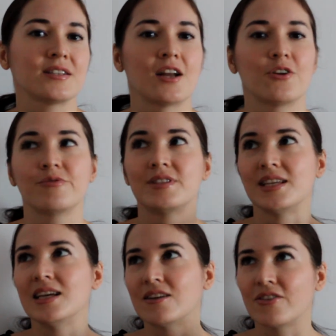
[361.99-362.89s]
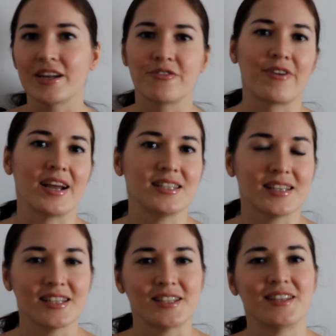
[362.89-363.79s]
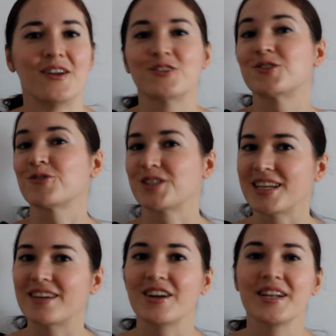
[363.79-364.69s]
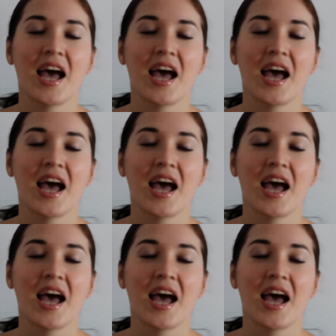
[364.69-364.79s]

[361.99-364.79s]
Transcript: kind of secret phrases, not so secret,